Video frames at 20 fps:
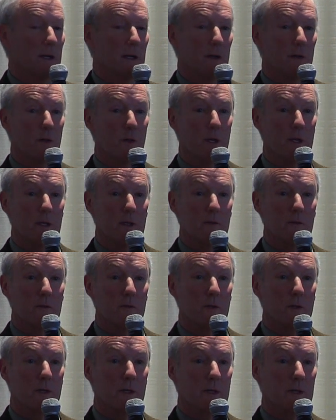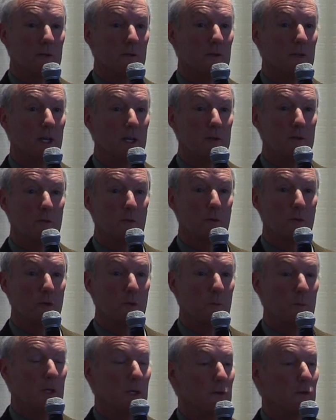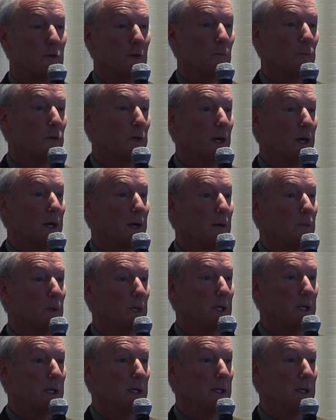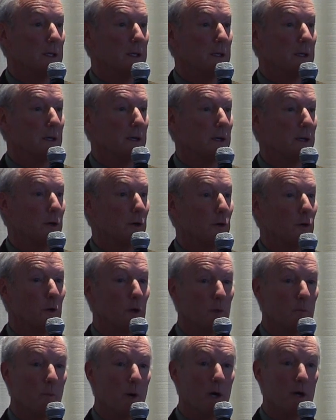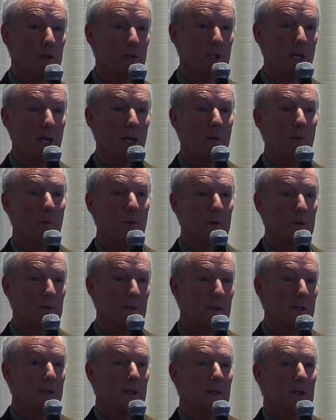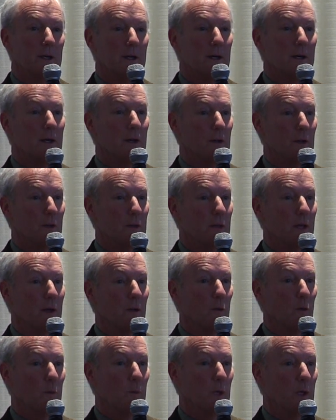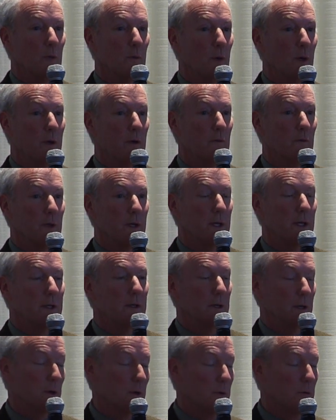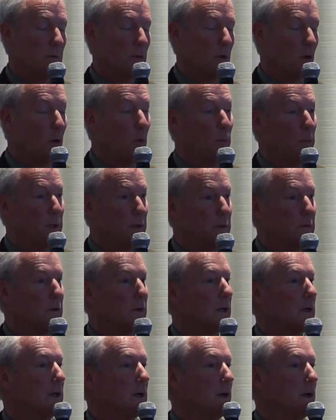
I think it's scheduled to be sometime in early March, April, that they will be renovated or open.